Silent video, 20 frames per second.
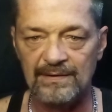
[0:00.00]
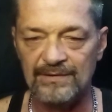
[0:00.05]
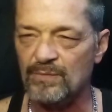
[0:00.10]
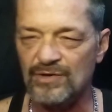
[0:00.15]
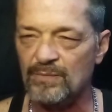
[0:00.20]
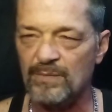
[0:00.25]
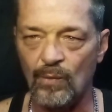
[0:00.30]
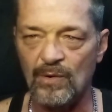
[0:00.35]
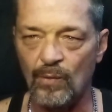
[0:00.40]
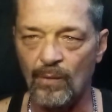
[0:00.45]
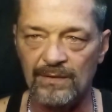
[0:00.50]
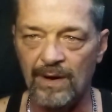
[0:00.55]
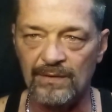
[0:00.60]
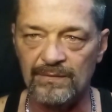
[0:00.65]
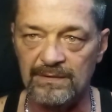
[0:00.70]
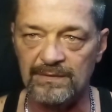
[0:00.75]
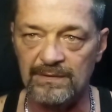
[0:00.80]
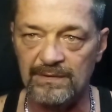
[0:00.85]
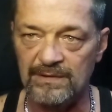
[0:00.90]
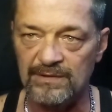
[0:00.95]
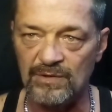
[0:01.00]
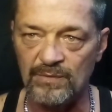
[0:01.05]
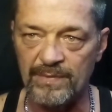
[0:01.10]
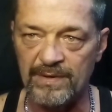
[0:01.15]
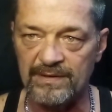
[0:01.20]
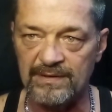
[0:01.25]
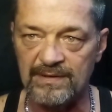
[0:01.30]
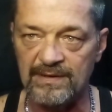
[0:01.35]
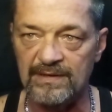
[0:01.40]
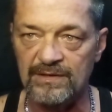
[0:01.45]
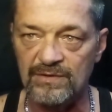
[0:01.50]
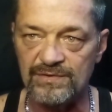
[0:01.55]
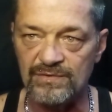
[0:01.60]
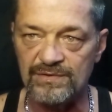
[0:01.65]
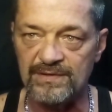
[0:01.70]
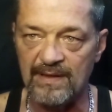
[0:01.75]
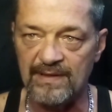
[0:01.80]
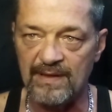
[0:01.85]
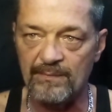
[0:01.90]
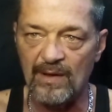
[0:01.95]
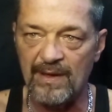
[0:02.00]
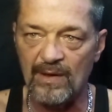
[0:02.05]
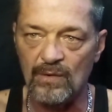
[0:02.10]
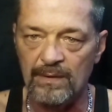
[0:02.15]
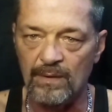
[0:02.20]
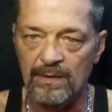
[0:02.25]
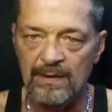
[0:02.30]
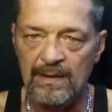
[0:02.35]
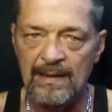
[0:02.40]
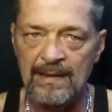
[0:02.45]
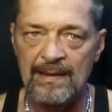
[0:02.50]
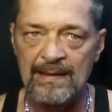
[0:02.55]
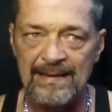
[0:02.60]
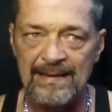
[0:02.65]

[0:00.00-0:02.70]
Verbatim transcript: it took me a while, a little bit to get used to that. About